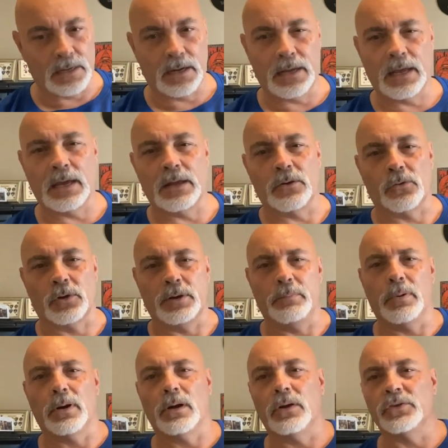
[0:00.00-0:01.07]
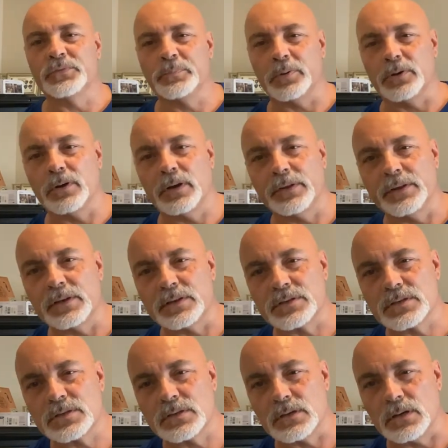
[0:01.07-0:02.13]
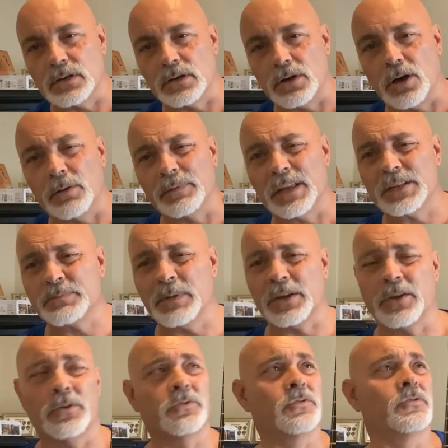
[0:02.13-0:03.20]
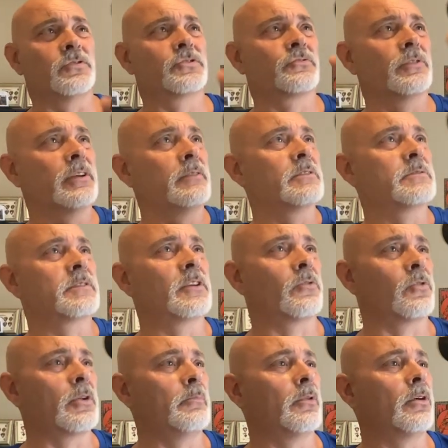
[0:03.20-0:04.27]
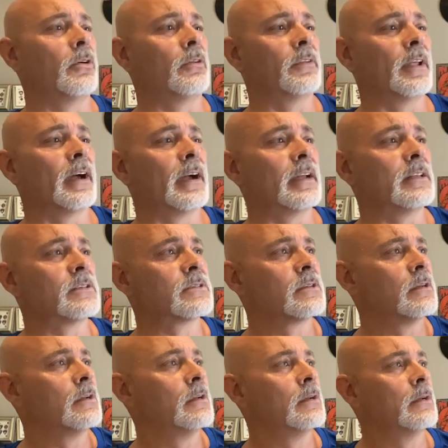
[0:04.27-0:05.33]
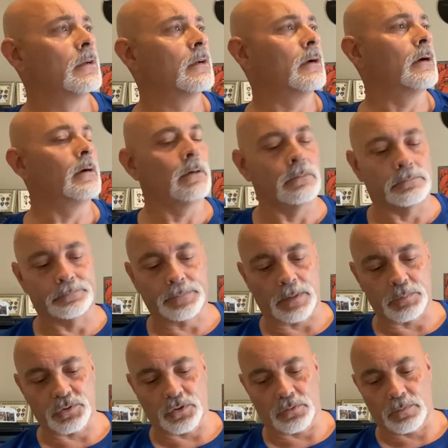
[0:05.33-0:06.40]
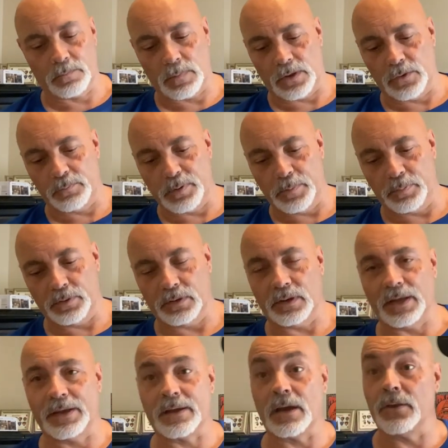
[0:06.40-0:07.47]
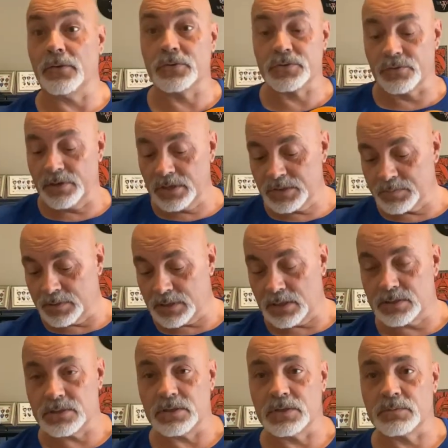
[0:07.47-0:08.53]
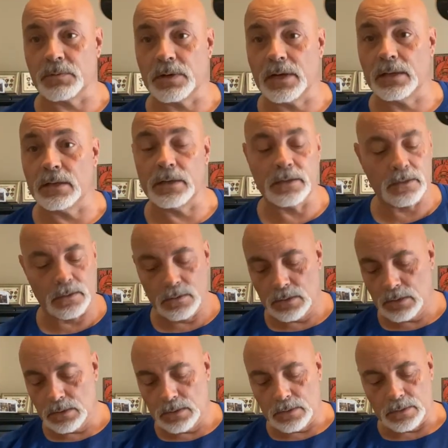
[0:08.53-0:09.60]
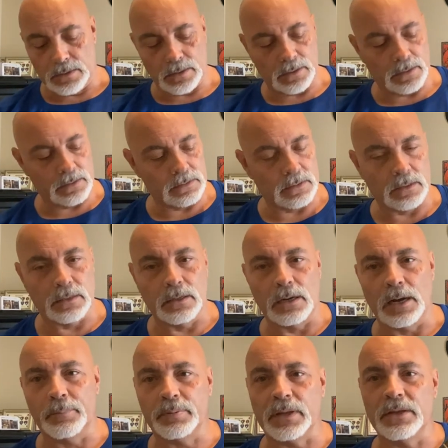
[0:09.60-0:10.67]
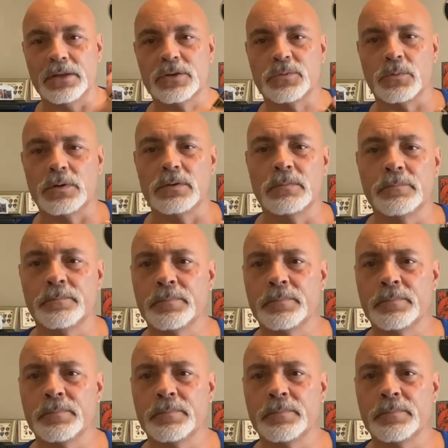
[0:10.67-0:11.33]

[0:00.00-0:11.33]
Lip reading: I had Ernie Balls put on this. That's my go-to string, is the Ernie Ball 9s. I'm sure other people like other strings, but that's just what I like. And I play this one